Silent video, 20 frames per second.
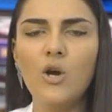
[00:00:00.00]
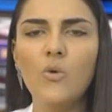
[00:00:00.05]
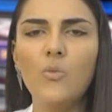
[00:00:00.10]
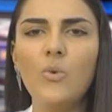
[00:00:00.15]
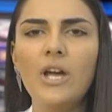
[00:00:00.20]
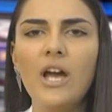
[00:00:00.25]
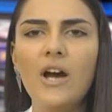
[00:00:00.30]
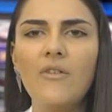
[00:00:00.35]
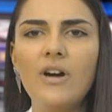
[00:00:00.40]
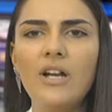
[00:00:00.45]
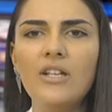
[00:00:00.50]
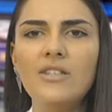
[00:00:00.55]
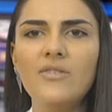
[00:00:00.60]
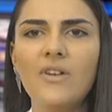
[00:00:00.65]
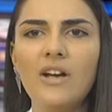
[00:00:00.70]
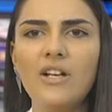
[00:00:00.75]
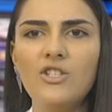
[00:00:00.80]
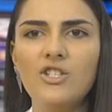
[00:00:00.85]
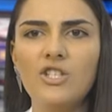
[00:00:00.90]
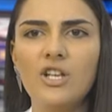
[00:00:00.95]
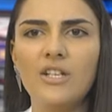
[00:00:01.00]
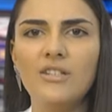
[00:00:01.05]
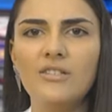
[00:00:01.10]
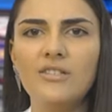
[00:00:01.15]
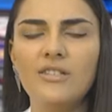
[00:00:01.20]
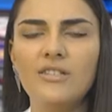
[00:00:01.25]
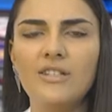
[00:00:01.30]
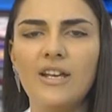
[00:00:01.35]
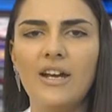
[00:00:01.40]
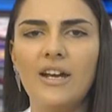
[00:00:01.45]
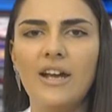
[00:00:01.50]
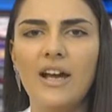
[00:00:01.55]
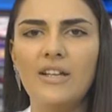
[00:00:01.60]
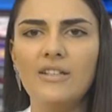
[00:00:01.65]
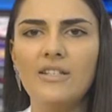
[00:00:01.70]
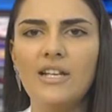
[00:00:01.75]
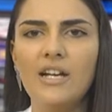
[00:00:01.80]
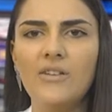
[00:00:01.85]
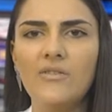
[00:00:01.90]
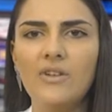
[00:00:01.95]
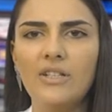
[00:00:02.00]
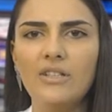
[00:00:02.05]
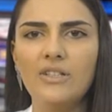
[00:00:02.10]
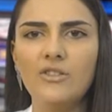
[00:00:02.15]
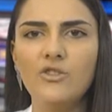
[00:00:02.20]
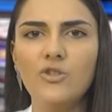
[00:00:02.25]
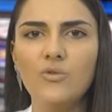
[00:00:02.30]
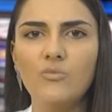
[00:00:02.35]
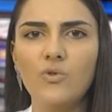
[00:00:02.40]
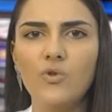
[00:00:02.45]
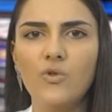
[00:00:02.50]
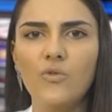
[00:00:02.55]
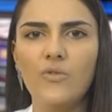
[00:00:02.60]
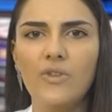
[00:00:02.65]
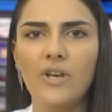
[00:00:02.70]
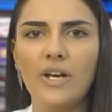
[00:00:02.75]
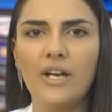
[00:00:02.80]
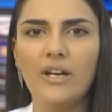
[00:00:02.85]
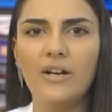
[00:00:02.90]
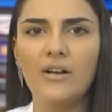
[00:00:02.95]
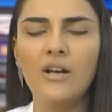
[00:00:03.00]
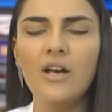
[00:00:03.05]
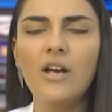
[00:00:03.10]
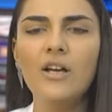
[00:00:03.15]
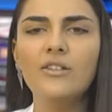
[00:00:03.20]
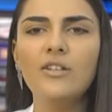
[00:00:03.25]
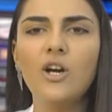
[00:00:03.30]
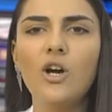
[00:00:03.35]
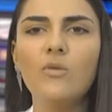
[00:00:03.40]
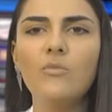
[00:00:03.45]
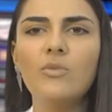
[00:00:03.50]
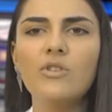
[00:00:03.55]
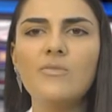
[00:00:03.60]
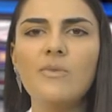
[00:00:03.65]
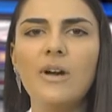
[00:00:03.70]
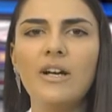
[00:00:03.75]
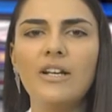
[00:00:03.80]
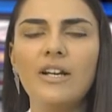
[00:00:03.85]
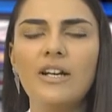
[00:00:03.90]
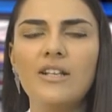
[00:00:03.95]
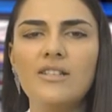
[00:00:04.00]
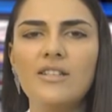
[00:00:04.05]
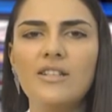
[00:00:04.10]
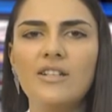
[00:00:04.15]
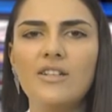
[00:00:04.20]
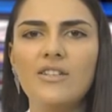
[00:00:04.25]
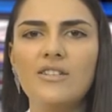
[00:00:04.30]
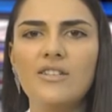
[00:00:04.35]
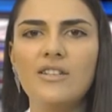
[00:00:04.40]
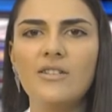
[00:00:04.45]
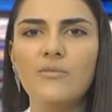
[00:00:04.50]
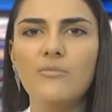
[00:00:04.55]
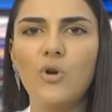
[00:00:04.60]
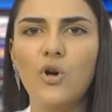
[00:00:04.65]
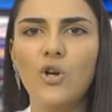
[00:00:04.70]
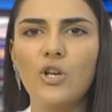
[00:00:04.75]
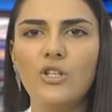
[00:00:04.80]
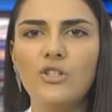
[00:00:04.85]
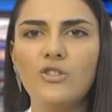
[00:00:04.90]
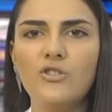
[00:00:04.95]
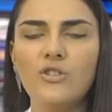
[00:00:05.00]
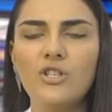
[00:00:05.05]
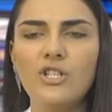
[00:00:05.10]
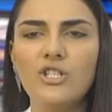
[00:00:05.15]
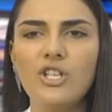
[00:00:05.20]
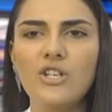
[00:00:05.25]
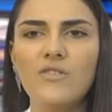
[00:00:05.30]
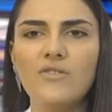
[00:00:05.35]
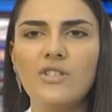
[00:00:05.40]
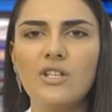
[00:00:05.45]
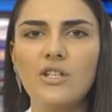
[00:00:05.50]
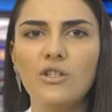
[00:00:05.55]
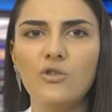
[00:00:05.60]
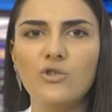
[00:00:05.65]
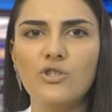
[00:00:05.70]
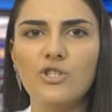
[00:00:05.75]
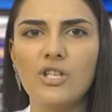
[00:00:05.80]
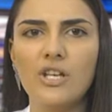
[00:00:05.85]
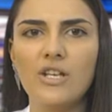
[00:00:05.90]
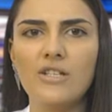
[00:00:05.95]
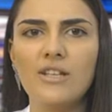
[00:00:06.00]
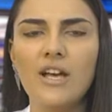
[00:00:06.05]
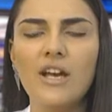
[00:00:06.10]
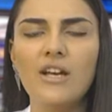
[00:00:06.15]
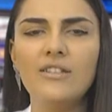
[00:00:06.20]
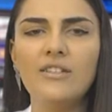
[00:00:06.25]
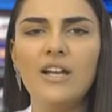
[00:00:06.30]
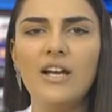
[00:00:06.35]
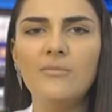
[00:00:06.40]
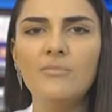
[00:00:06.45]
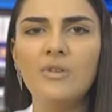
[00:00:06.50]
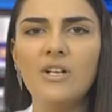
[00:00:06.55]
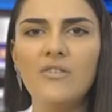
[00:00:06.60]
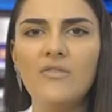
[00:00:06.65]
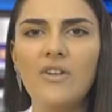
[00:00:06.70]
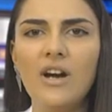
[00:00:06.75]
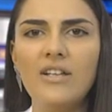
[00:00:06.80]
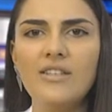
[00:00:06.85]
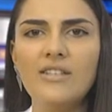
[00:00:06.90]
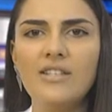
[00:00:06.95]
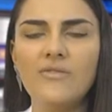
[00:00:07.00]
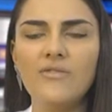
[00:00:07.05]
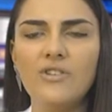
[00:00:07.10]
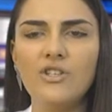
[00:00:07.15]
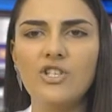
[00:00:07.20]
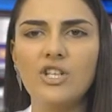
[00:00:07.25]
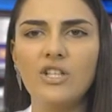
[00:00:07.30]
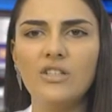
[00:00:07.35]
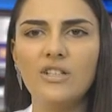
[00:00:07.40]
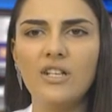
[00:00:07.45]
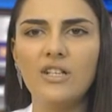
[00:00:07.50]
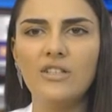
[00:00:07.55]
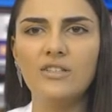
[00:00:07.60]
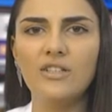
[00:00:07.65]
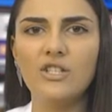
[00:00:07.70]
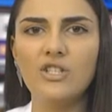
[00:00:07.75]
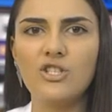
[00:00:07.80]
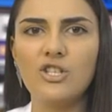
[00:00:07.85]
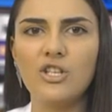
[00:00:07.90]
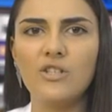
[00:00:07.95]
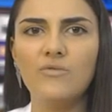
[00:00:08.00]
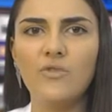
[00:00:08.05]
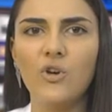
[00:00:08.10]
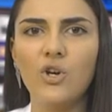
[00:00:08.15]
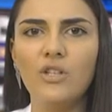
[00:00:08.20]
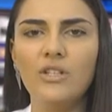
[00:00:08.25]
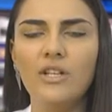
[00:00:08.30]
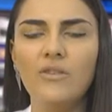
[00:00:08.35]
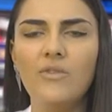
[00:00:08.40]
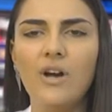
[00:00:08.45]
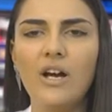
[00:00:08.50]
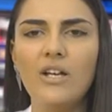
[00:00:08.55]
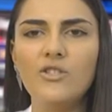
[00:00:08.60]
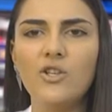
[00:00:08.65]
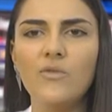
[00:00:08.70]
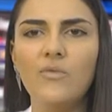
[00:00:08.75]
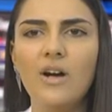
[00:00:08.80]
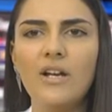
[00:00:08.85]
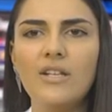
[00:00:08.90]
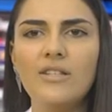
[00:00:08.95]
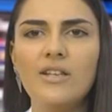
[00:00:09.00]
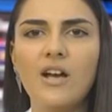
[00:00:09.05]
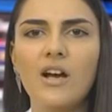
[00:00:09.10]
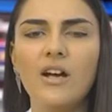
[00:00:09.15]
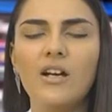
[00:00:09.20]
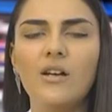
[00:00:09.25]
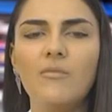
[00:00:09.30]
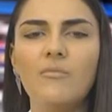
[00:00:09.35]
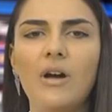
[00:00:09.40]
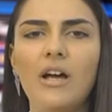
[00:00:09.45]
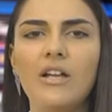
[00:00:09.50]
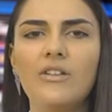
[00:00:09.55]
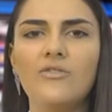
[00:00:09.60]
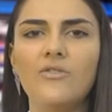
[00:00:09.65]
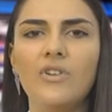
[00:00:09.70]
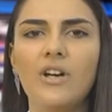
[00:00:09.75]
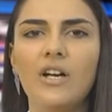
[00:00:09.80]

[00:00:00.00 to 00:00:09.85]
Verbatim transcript: We have Artsvashen today and they are ready to move there. The Ombudsman considers it important to achieve solutions that provide sufficient condition for all the rights of Artsakh compatriots